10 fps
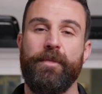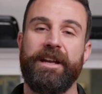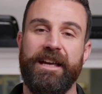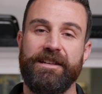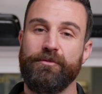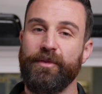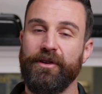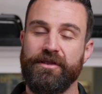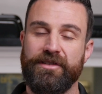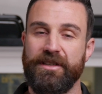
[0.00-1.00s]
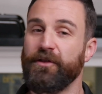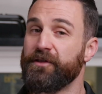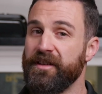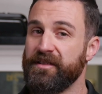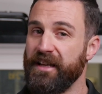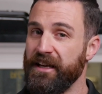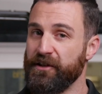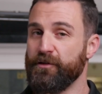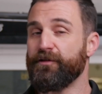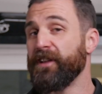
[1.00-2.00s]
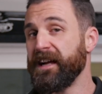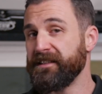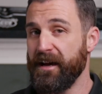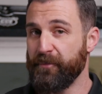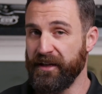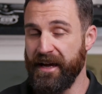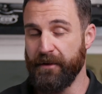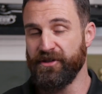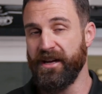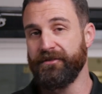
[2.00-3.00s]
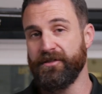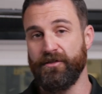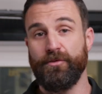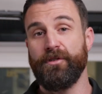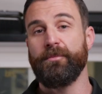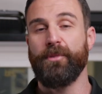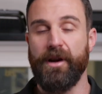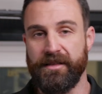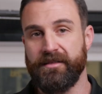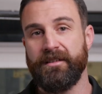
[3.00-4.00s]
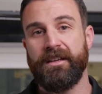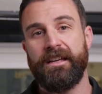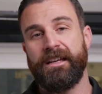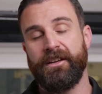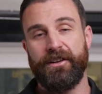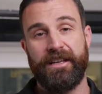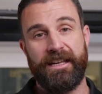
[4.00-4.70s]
Many engine builders still to this day use flat tappet camshafts due to the price. Here at